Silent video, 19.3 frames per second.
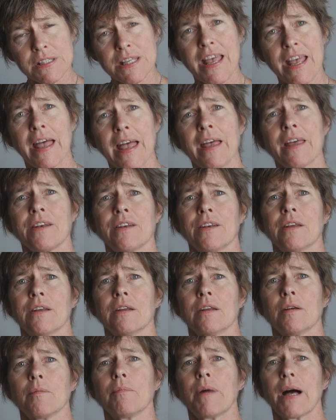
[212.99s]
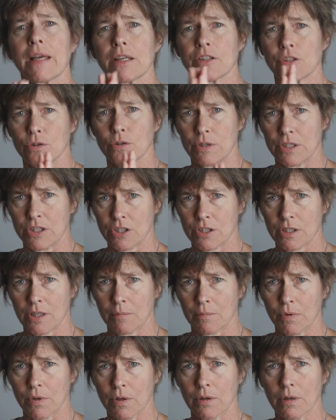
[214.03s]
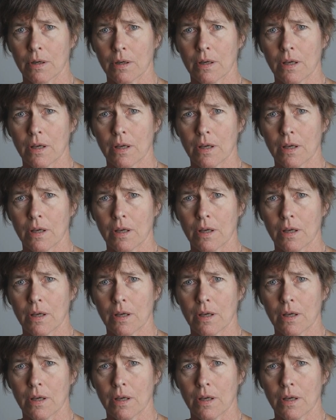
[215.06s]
10 by a 2-digit number.